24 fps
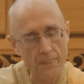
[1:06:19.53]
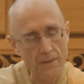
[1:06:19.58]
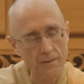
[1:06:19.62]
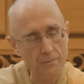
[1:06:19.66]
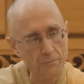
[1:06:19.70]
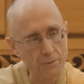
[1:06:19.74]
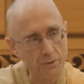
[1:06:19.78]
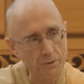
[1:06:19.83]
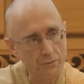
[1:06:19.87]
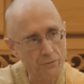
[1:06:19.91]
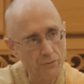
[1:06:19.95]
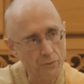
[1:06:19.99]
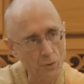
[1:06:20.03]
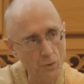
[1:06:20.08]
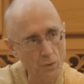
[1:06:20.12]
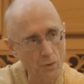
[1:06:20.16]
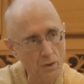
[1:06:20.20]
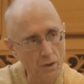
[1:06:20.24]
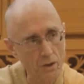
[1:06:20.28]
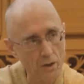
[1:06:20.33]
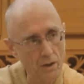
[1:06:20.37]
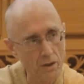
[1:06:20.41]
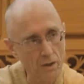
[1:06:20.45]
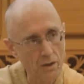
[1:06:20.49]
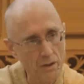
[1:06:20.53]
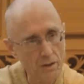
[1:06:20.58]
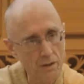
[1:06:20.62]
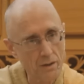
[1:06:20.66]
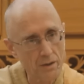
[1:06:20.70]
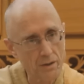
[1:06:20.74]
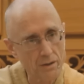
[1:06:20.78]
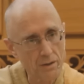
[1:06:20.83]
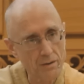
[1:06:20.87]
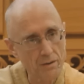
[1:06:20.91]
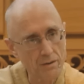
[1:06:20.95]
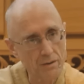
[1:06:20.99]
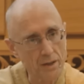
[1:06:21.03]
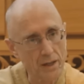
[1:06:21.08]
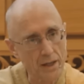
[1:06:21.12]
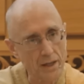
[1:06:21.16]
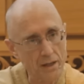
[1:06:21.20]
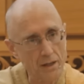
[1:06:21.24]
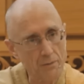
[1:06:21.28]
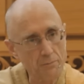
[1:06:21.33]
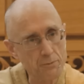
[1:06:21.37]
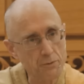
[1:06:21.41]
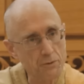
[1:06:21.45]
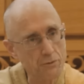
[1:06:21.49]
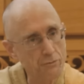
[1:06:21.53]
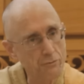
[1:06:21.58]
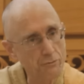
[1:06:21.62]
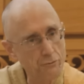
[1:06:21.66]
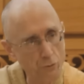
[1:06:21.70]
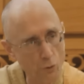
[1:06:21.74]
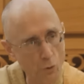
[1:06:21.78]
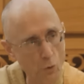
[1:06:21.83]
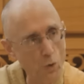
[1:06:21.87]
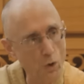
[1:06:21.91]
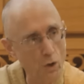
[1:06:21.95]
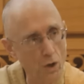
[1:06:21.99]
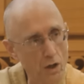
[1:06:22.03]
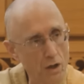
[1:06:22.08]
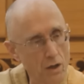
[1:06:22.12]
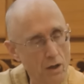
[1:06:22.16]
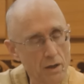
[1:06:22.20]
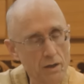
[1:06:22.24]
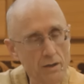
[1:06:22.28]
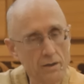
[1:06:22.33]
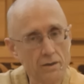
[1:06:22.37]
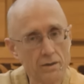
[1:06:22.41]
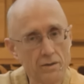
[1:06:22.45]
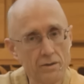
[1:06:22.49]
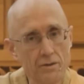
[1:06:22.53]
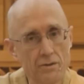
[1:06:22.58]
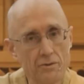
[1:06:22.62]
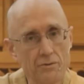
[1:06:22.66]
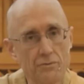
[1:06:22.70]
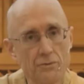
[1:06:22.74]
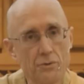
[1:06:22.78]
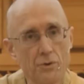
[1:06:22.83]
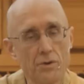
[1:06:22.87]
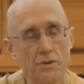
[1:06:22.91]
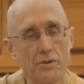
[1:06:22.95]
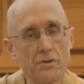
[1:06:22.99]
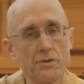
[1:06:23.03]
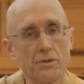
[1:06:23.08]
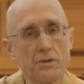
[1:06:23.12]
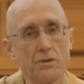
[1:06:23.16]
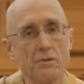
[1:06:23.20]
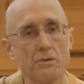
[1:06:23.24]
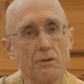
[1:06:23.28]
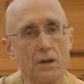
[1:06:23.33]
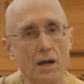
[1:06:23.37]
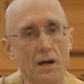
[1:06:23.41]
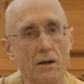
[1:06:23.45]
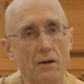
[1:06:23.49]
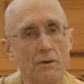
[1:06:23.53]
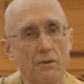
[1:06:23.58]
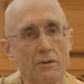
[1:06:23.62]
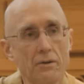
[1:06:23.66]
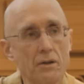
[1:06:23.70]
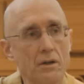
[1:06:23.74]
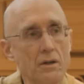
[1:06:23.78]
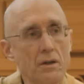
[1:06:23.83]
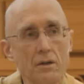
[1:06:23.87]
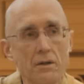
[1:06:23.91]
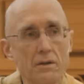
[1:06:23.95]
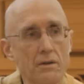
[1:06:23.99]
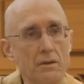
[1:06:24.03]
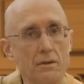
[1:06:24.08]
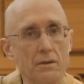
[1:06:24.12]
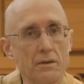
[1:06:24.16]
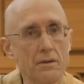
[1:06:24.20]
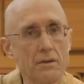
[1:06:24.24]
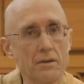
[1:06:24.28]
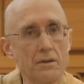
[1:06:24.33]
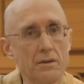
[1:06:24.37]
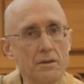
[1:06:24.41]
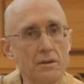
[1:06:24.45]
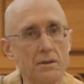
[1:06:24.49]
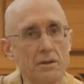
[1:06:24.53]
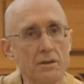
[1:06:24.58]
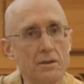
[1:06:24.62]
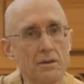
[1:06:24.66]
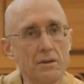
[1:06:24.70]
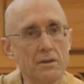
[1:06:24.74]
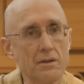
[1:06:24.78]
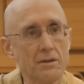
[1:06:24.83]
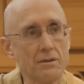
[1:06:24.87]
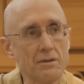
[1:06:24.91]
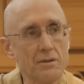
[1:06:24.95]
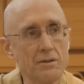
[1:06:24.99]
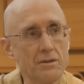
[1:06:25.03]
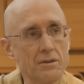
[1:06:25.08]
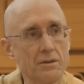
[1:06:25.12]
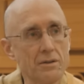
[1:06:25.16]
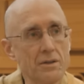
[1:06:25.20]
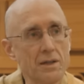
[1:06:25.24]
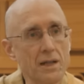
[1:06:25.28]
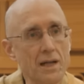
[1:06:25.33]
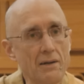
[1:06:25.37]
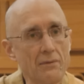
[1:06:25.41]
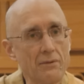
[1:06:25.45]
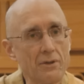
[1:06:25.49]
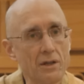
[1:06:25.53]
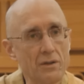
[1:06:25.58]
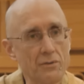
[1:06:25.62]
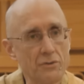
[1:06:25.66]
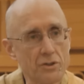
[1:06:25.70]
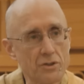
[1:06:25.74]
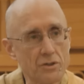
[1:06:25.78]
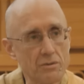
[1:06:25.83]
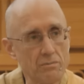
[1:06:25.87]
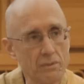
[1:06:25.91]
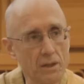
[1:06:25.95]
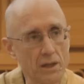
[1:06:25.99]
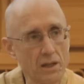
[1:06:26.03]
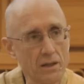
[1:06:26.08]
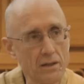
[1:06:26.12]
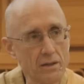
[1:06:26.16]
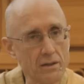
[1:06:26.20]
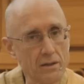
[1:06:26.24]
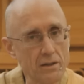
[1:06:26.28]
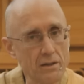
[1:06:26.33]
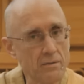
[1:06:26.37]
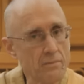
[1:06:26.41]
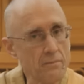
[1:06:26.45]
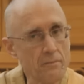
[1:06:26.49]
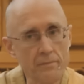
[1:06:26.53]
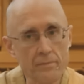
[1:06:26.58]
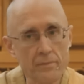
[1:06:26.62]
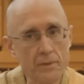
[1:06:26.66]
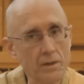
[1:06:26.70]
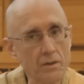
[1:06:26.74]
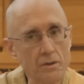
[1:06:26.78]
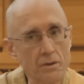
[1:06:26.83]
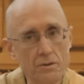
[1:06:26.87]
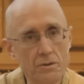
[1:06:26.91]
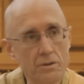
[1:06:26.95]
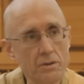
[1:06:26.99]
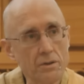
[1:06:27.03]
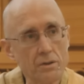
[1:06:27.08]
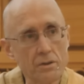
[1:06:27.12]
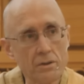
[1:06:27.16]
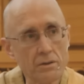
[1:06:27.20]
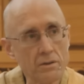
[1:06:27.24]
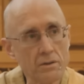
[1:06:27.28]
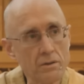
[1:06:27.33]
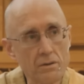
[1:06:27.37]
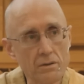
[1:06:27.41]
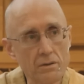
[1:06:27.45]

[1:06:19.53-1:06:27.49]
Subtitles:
before, like up to 4, the 4th ground, he didn't have enough samadhi, wouldn't